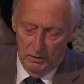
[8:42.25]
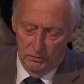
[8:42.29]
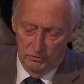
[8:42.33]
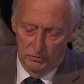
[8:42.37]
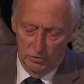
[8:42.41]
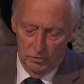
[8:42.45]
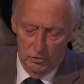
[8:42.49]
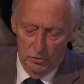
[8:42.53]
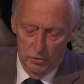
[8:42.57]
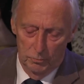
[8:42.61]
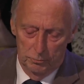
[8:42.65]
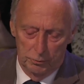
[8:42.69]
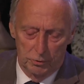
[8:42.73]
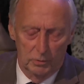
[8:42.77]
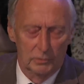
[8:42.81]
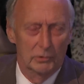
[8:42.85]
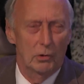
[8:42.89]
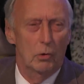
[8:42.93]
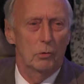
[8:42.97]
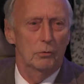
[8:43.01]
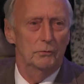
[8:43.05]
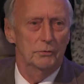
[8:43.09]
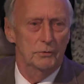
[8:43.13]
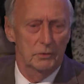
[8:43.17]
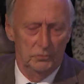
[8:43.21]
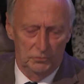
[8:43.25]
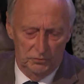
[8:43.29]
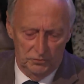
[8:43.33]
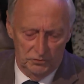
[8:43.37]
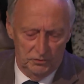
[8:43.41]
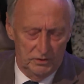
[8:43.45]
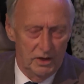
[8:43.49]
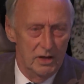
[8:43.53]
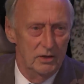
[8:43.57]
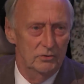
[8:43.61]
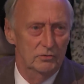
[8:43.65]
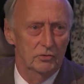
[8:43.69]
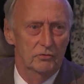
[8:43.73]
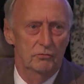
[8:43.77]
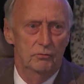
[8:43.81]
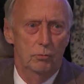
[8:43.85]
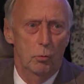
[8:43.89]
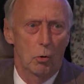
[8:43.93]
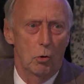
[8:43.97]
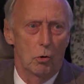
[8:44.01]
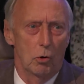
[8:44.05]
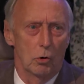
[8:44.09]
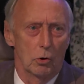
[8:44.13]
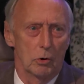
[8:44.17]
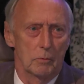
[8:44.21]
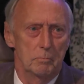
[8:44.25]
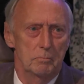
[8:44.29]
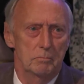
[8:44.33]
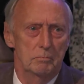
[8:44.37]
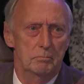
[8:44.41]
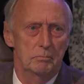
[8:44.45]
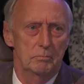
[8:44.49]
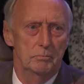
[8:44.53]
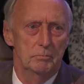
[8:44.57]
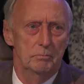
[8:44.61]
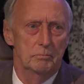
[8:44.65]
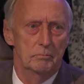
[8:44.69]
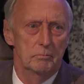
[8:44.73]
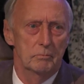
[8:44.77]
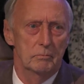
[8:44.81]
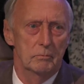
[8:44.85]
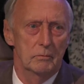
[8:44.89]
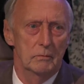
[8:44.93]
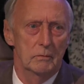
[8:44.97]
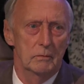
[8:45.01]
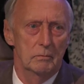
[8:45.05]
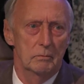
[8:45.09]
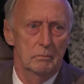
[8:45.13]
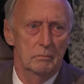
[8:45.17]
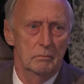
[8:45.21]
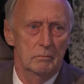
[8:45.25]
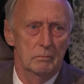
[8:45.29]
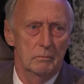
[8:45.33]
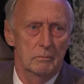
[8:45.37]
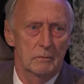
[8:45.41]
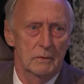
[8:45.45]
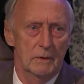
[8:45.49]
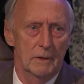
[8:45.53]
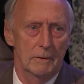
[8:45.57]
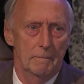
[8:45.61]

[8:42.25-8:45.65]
to prolong the state of war? Well, the only